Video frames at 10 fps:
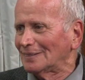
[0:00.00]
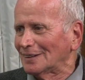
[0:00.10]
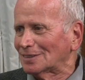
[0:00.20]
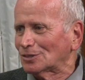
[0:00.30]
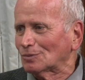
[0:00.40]

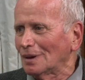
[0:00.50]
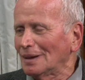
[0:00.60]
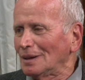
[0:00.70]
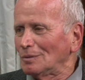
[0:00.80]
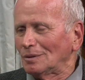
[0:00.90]
it
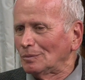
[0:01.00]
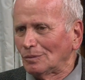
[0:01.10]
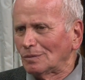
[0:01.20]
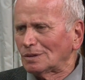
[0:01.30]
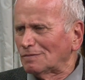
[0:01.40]

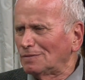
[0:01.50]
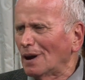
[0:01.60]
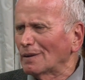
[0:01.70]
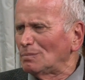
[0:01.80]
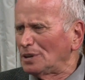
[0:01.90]
was
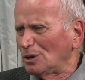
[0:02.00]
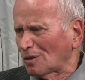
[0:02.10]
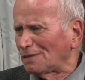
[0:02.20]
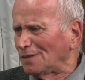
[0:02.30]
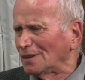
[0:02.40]
very
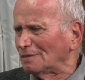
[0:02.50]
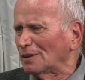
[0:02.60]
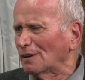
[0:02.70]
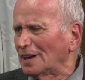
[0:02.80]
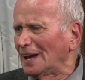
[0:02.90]
beautiful and
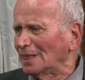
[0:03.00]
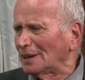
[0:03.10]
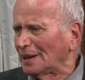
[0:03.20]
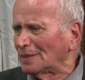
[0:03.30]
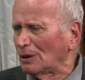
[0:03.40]
very
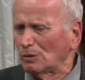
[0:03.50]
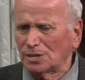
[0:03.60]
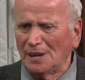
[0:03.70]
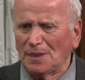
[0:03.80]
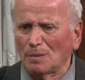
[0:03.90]
elegant. They always
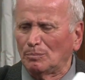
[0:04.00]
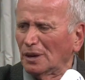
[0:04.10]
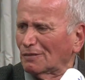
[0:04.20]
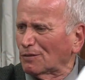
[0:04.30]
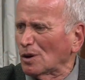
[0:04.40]
had that
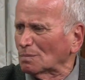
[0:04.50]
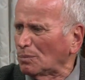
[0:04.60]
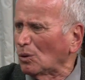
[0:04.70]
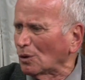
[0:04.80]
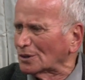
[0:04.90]
big front
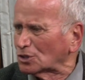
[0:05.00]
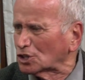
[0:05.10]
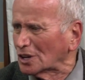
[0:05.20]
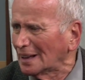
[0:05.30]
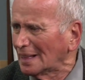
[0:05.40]

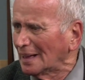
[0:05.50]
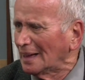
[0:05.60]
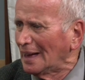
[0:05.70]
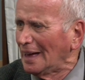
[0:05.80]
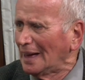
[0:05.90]
porch,
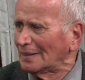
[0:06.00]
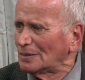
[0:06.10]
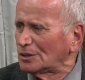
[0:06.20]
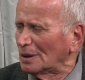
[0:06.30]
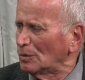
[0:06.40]

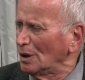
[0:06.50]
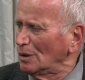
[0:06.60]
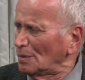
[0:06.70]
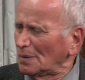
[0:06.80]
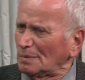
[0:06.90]
and
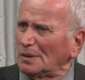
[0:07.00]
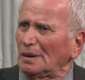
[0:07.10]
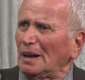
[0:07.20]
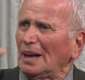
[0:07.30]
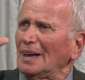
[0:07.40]

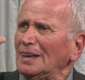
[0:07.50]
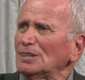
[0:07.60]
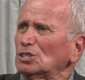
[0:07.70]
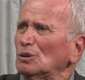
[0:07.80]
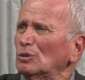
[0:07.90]
I
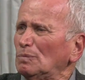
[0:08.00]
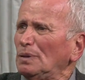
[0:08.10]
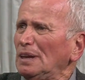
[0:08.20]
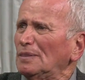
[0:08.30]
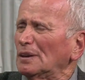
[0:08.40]
guess it would
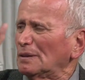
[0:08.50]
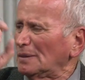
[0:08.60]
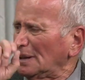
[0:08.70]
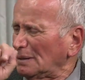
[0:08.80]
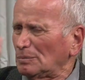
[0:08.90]
be
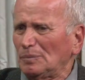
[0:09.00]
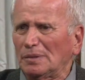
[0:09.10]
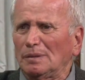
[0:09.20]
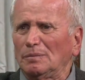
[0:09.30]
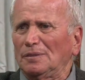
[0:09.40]
the
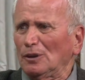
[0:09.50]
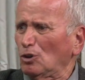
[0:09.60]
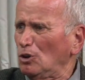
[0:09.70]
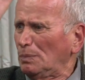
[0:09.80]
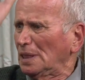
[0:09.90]

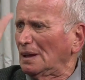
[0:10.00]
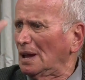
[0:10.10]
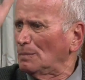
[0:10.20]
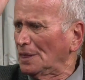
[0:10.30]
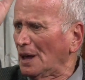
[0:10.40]
cupola
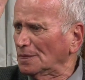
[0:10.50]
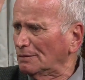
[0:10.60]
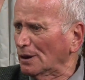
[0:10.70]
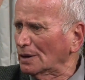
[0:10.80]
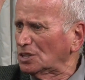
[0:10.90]
on the
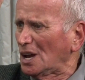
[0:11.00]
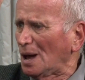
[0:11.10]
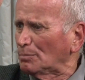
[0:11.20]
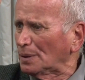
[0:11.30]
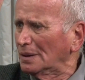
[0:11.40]
very
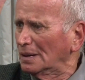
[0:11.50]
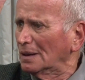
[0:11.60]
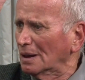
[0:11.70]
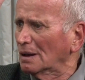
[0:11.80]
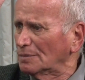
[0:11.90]
top
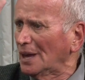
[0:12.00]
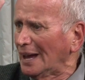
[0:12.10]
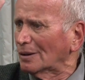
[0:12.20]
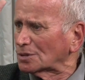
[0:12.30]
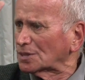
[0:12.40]
of the
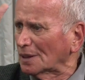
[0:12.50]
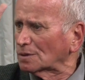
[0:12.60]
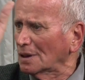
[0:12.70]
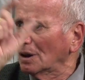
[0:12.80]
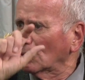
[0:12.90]
house,
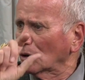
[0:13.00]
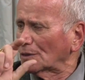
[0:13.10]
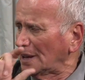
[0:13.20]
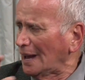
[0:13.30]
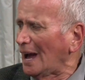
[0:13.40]
or
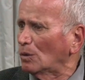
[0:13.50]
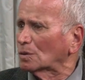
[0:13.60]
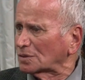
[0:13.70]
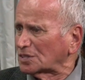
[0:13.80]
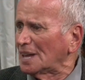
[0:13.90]
the
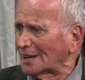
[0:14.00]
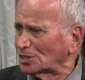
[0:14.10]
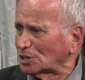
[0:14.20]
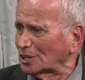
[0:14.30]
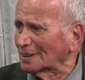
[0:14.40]
owl's
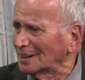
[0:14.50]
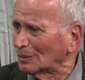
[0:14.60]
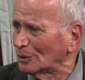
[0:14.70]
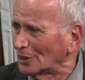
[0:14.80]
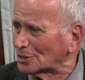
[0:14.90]
nest,
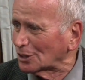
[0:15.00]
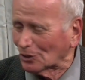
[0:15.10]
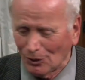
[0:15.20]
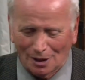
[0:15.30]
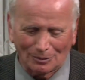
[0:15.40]
we used to call it.